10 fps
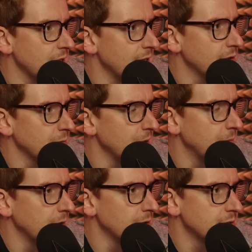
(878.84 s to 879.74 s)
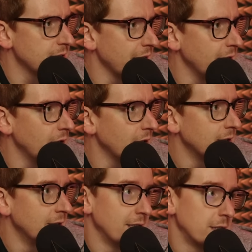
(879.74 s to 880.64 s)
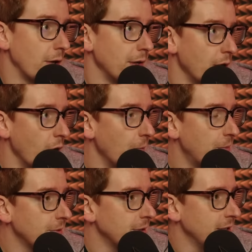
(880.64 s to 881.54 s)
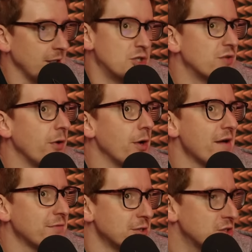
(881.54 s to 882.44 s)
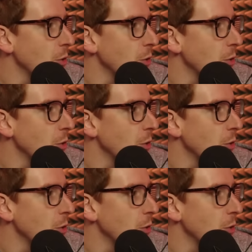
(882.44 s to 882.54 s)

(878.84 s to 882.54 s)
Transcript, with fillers: you hear the people who say, look, growing up, you know, Javon Evans